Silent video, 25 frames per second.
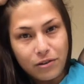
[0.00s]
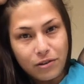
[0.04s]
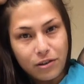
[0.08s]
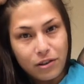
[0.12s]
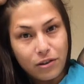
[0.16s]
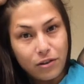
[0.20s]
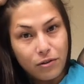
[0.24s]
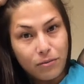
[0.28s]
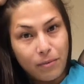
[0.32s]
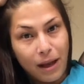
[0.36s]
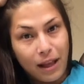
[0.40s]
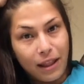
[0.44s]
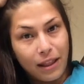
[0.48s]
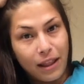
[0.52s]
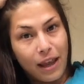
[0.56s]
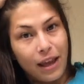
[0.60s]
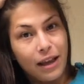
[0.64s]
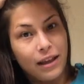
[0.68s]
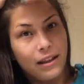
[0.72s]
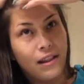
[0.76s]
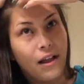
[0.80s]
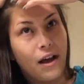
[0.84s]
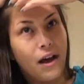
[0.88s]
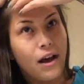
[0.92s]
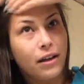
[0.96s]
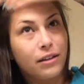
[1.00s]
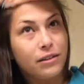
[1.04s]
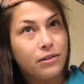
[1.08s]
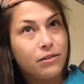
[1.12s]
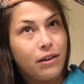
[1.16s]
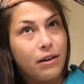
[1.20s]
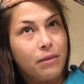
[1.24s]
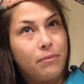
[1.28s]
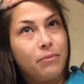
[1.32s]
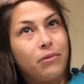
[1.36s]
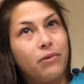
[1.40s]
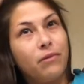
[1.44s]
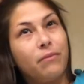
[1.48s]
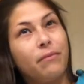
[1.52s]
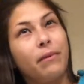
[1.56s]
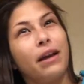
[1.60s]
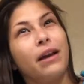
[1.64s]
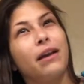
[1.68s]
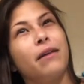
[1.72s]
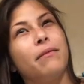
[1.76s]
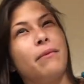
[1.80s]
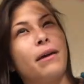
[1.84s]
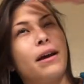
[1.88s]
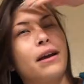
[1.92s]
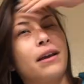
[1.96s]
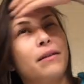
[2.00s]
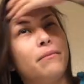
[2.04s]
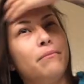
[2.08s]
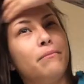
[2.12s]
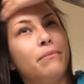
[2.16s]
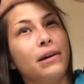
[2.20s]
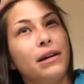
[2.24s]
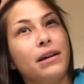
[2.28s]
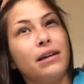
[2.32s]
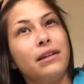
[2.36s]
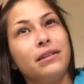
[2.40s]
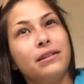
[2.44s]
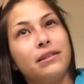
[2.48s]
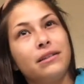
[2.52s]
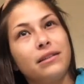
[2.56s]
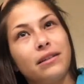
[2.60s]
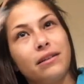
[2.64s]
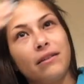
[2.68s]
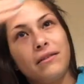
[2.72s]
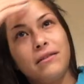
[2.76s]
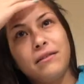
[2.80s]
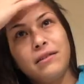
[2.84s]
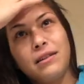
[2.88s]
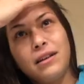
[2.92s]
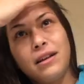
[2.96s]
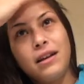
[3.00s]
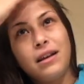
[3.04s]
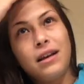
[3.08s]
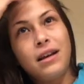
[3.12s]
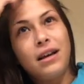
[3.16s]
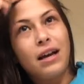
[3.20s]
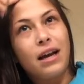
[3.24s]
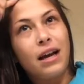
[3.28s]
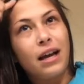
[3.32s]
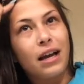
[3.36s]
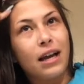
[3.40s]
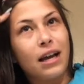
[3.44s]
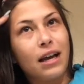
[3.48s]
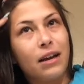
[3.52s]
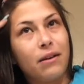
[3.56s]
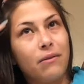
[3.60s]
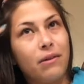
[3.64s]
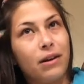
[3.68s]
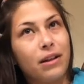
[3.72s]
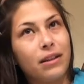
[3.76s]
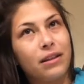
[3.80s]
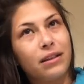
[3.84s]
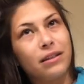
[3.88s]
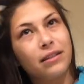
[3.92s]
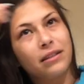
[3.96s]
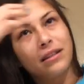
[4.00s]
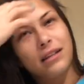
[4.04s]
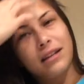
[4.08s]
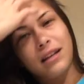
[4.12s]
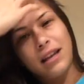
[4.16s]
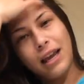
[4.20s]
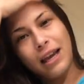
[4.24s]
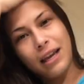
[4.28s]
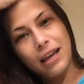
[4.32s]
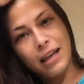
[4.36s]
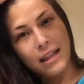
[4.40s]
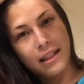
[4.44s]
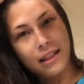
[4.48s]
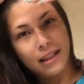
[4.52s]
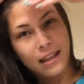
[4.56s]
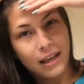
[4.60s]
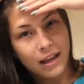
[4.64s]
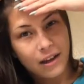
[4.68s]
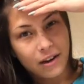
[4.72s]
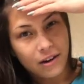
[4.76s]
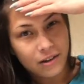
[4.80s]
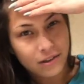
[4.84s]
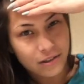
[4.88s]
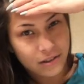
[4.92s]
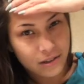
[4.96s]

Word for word: used to do ballet a lot, so I'd pull my hair back in buns. So I kind of want this to like get thicker.